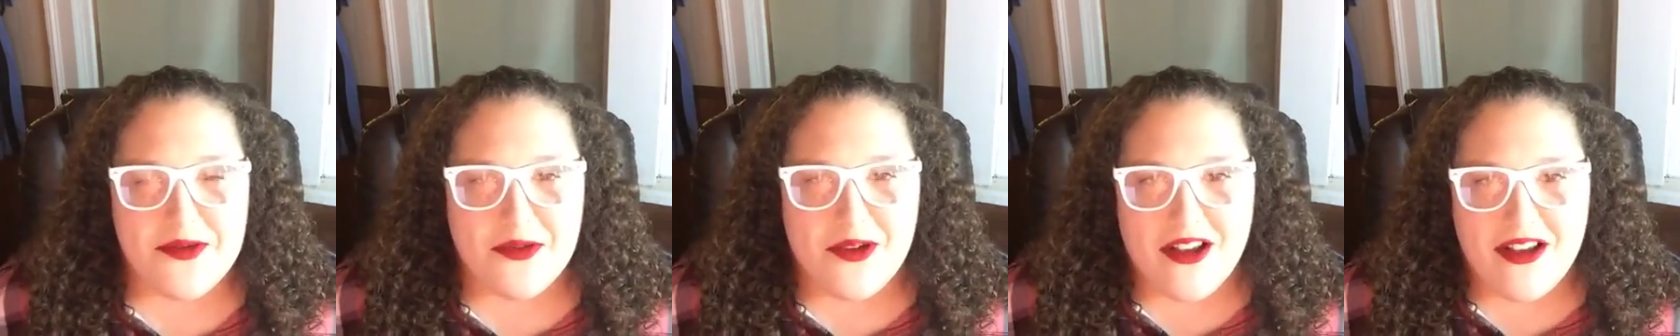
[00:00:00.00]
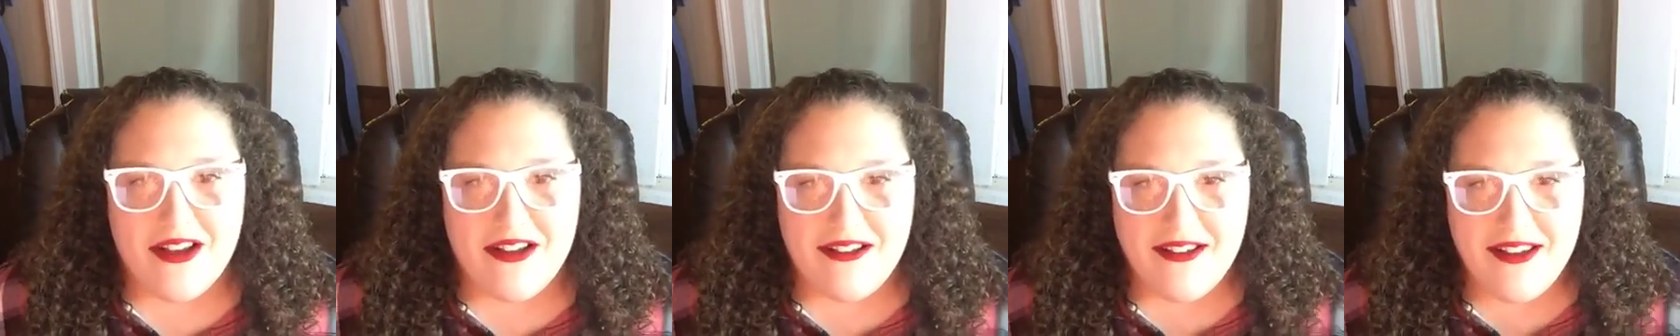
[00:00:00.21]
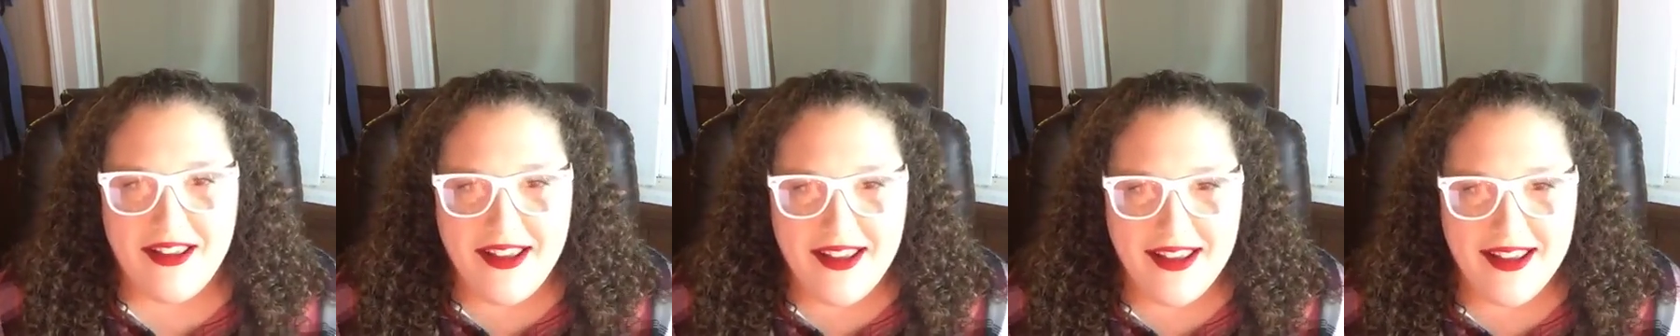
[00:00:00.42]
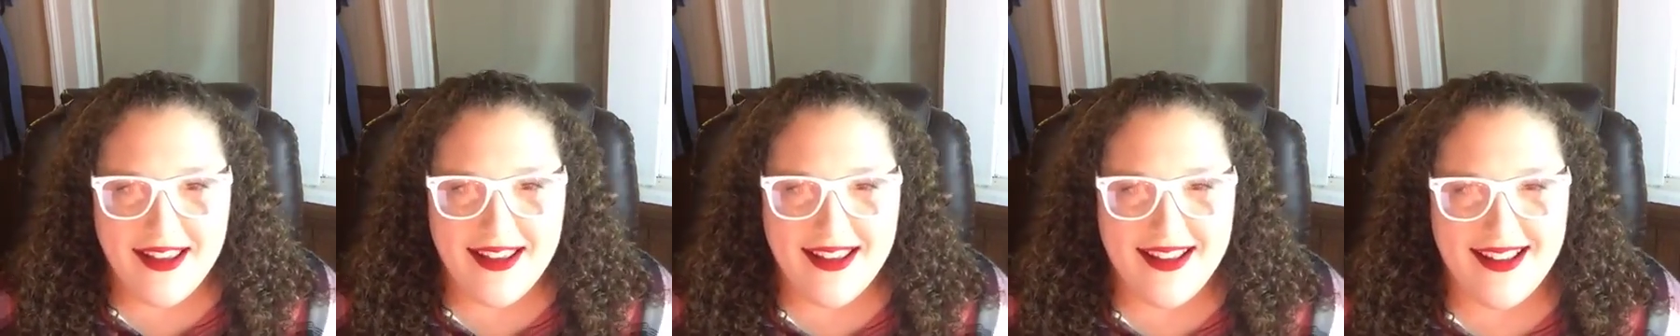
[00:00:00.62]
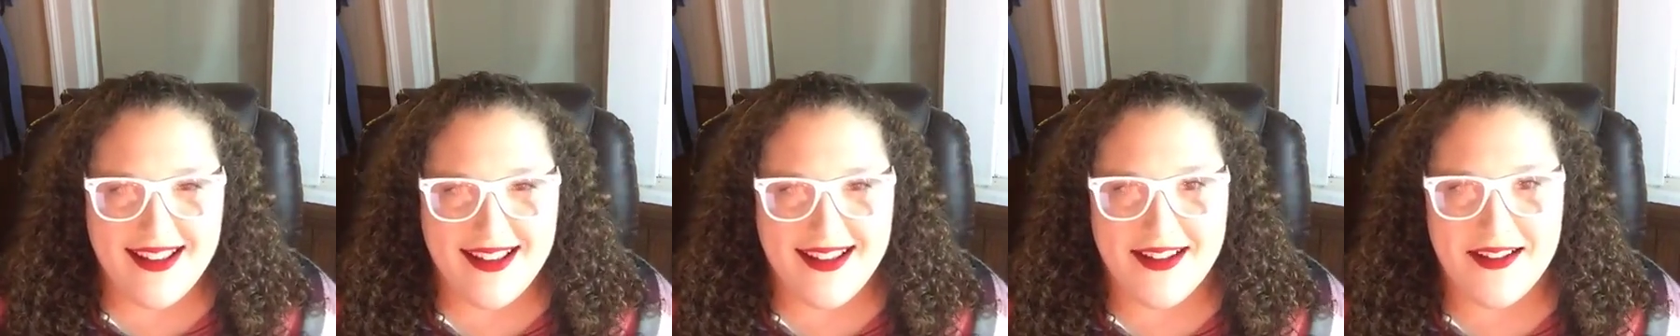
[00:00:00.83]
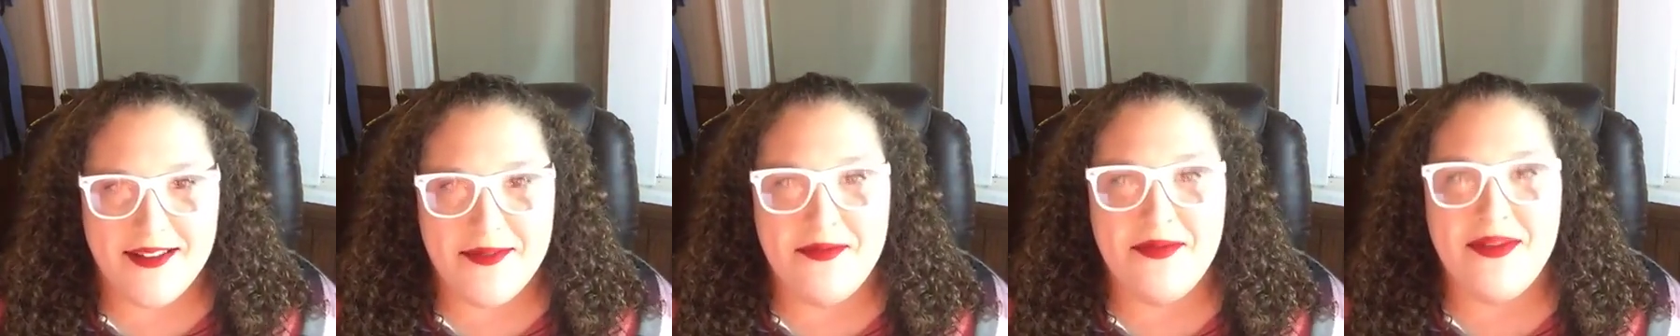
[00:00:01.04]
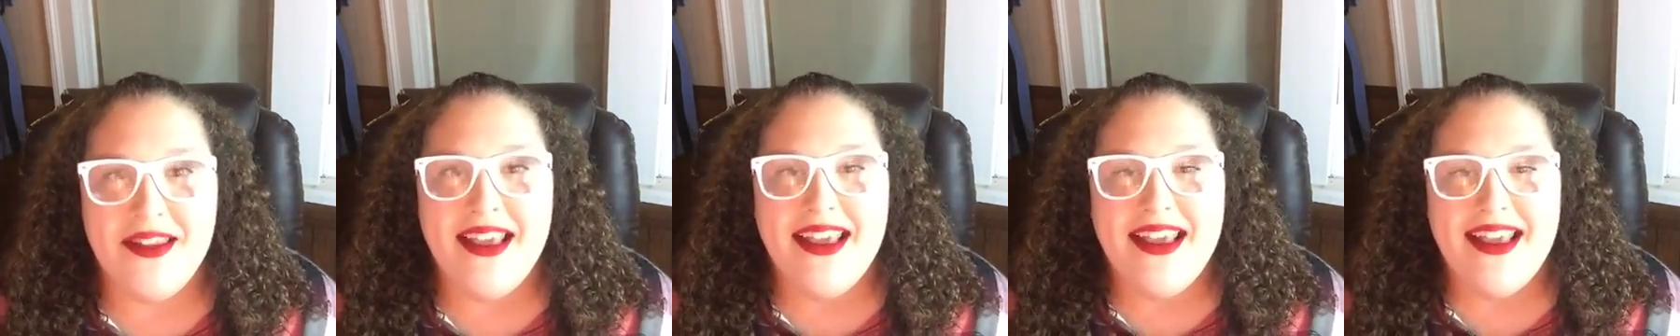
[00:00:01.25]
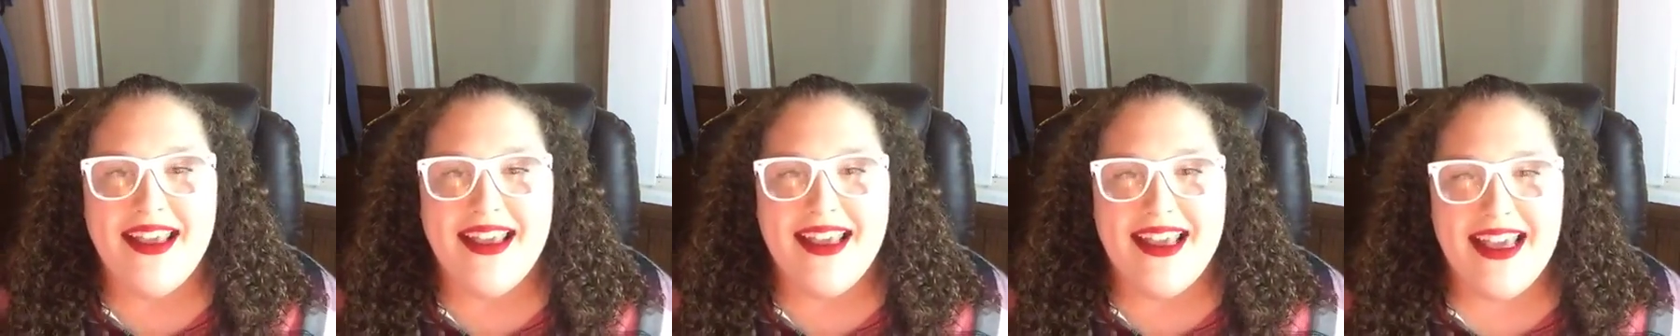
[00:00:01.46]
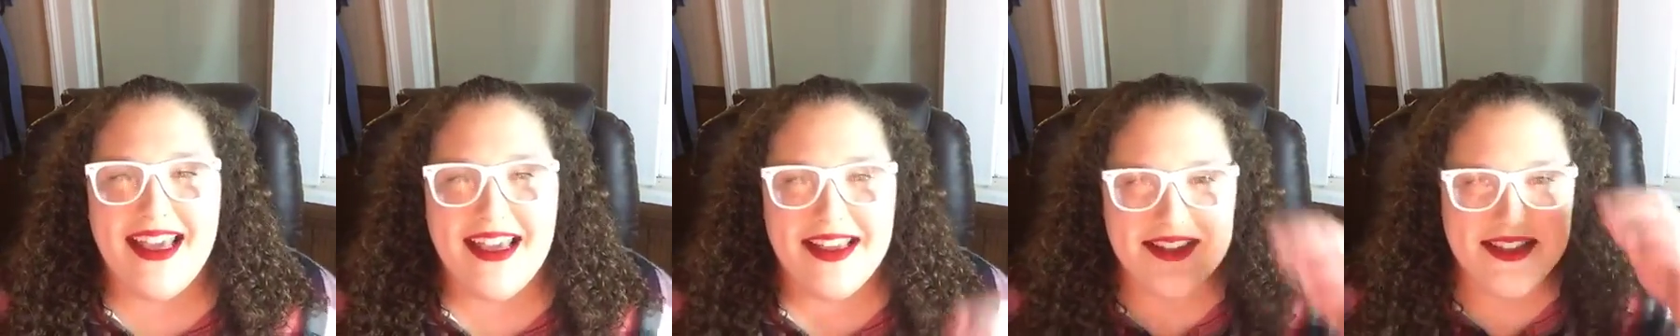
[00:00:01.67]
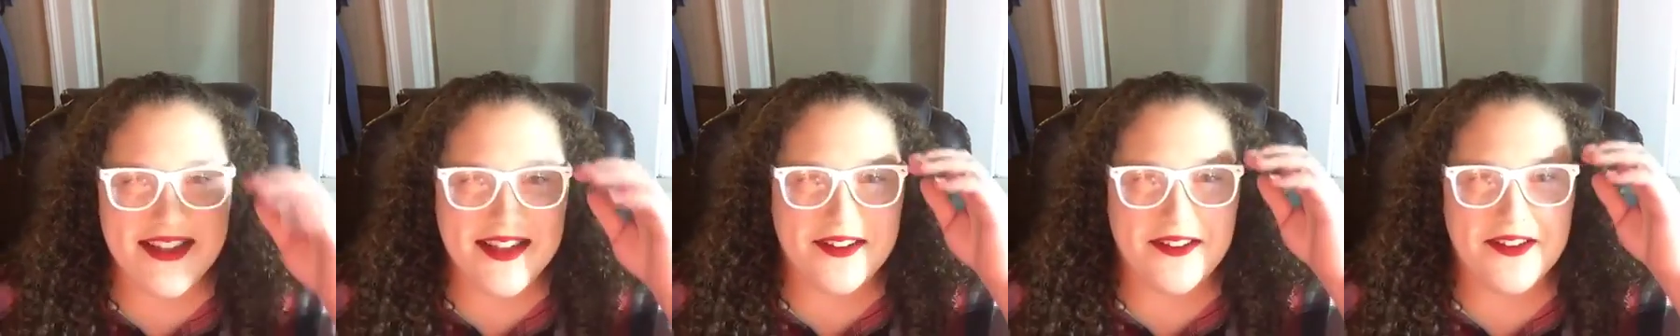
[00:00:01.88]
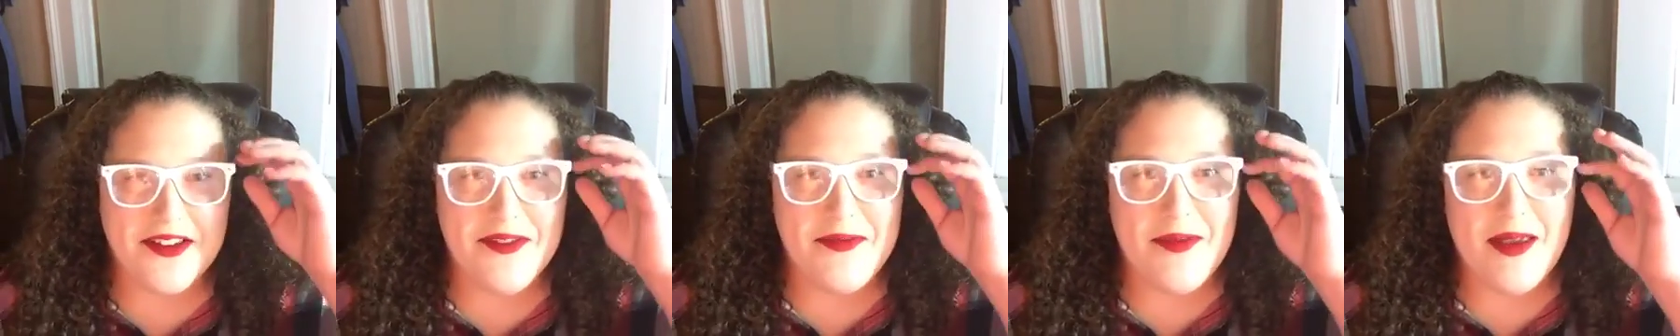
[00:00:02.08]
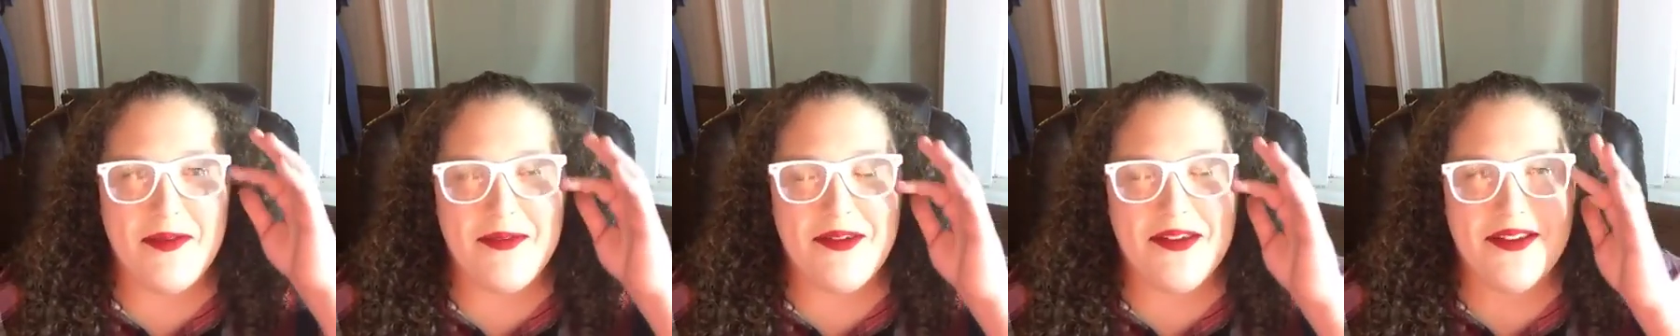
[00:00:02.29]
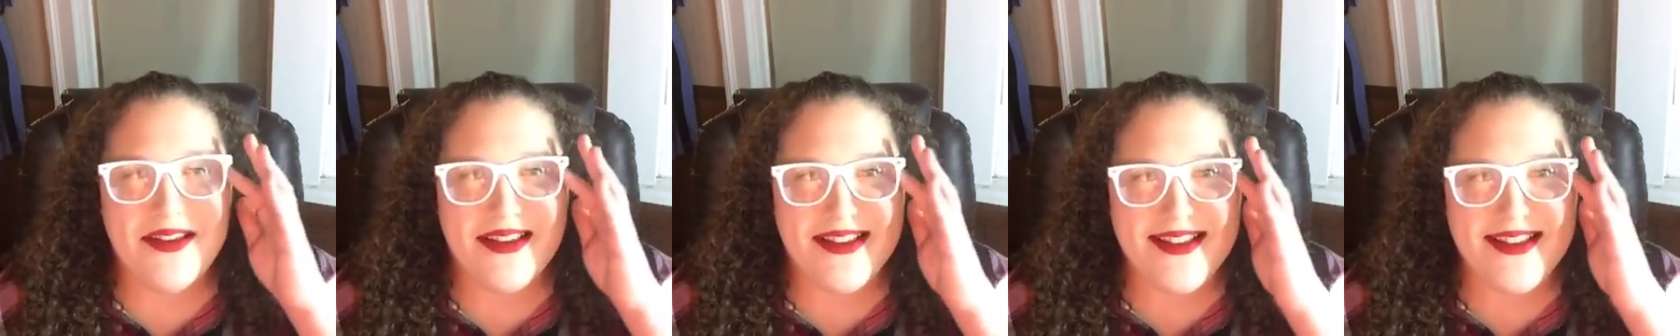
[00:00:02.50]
well. So maybe you can